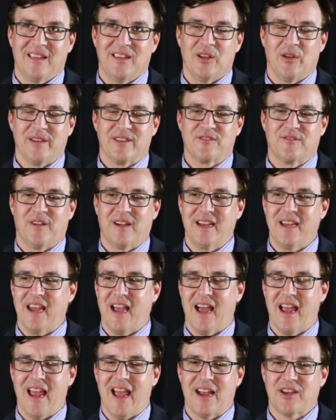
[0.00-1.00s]
You know, it's funny.
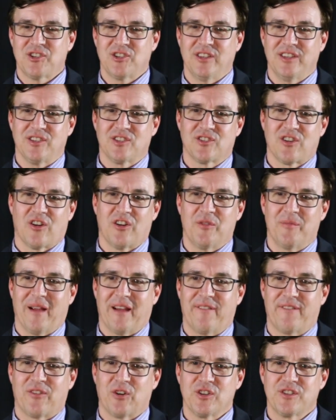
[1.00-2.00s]
I actually started
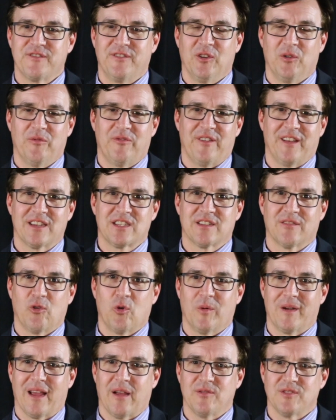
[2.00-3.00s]
my first film
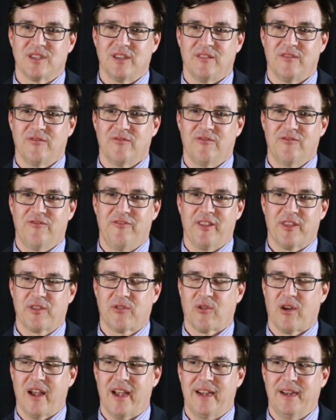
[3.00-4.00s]
festival when I was in 5th
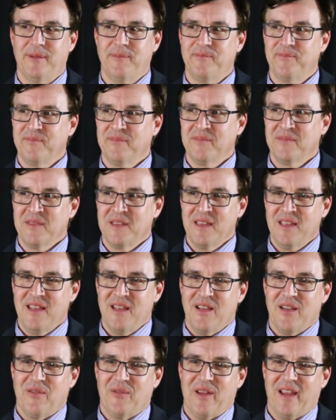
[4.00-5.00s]
grade.
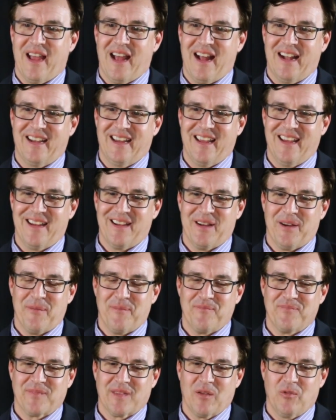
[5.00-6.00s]
We had
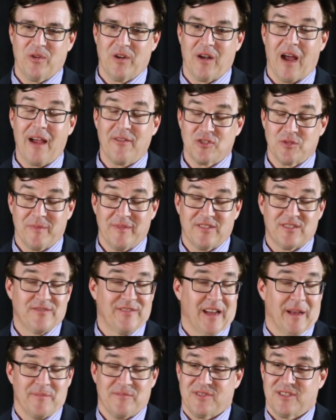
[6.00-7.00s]
I'm
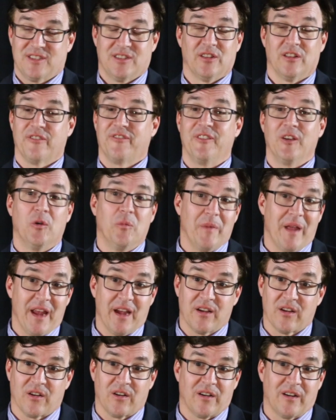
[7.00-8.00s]
still a
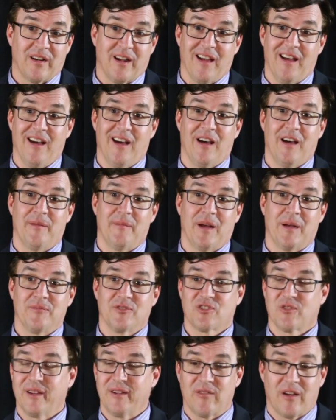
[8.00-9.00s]
filmmaker. I'm
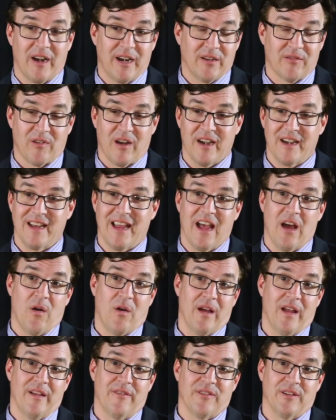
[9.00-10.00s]
screenwriting right
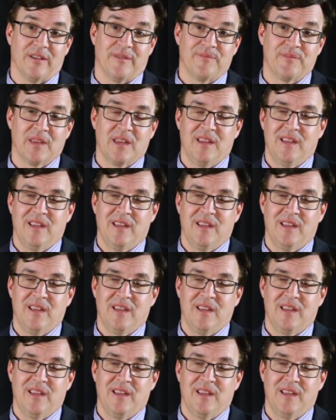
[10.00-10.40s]
now. I have an